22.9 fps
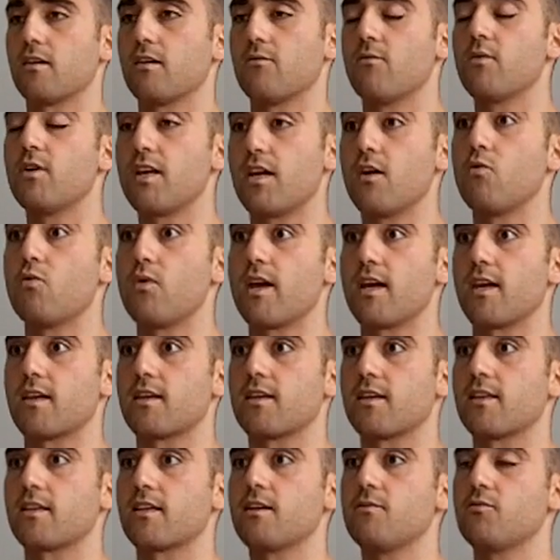
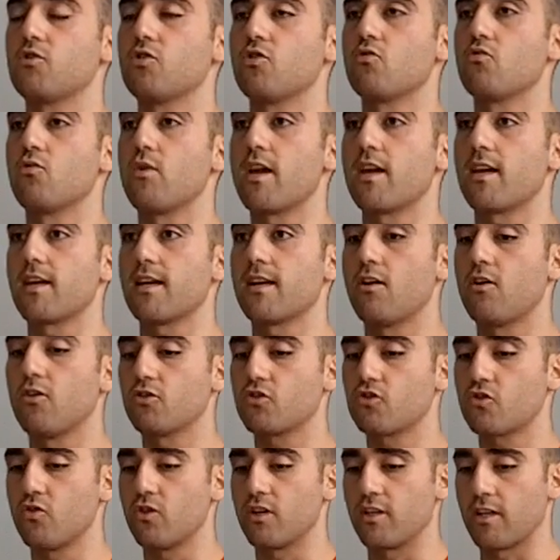It keeps you awake, and
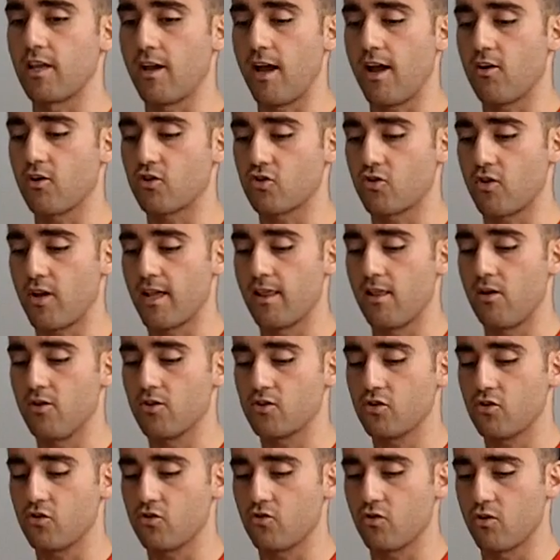also it also
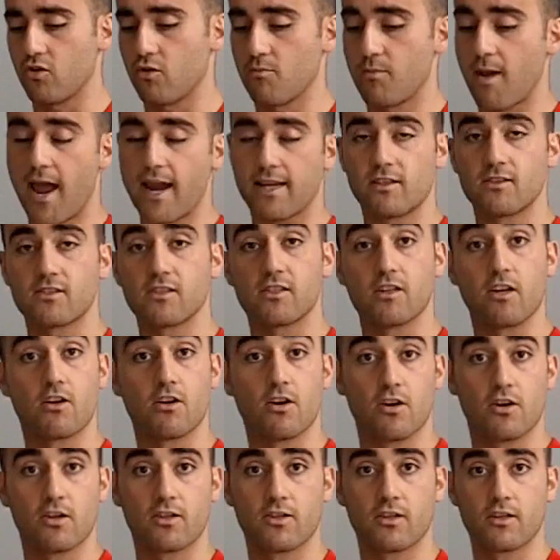allows you to, your back doesn't
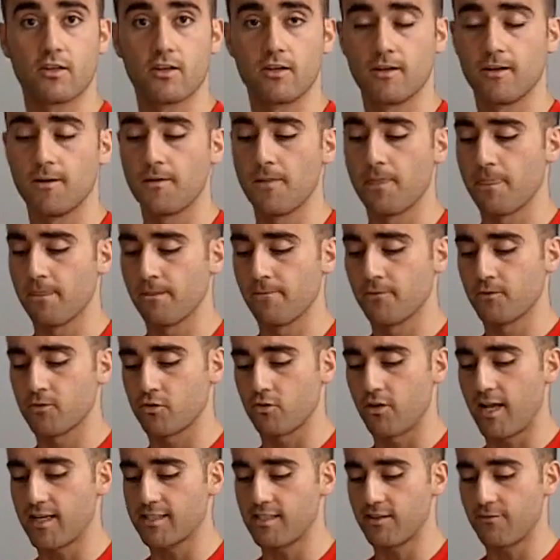hurt.
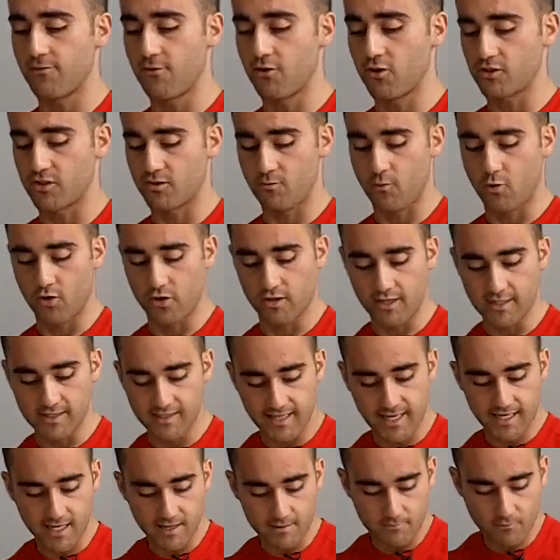So that's the first point. The
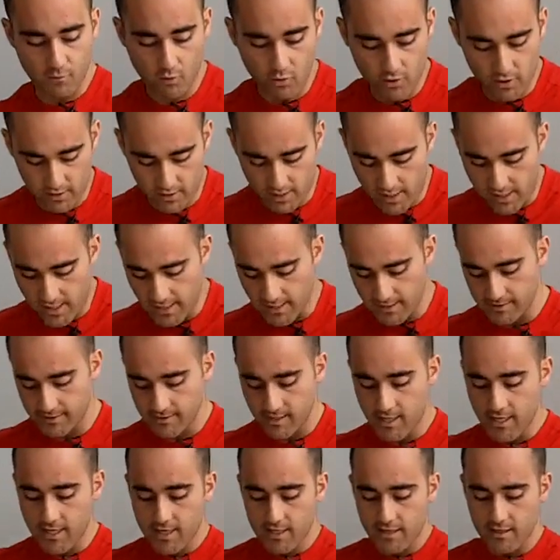second point is
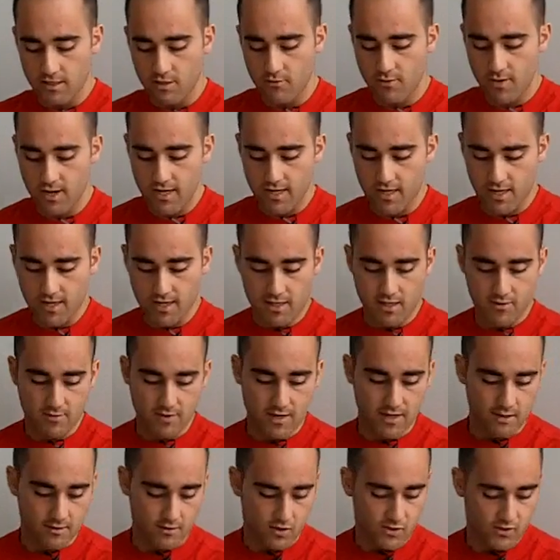the
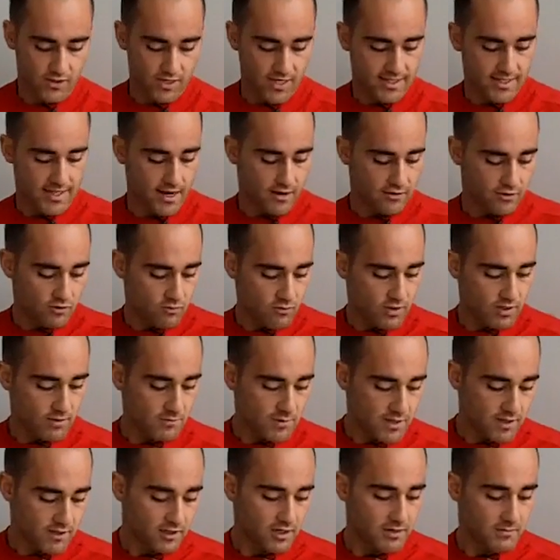way you sit down. You want to
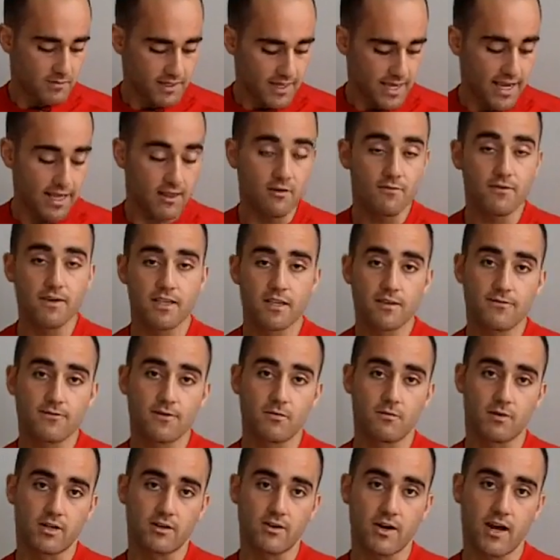be a little bit elevated
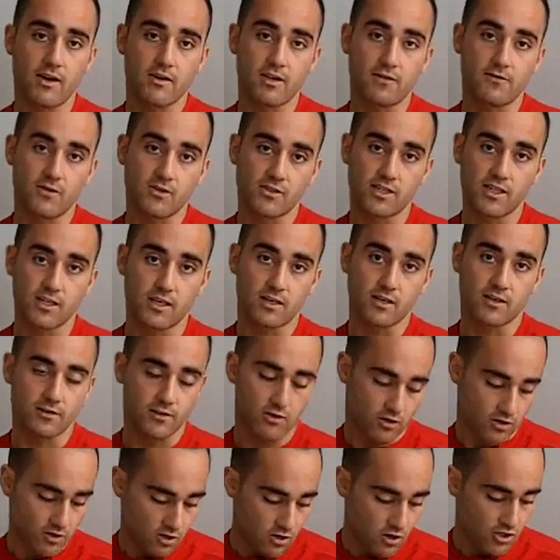from the ground if you're sitting on a
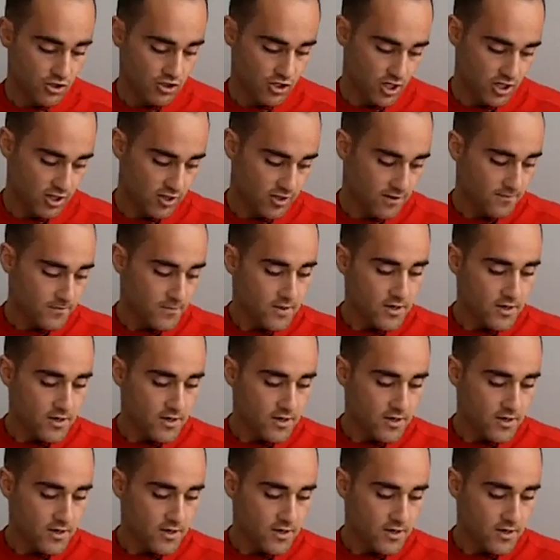cushion.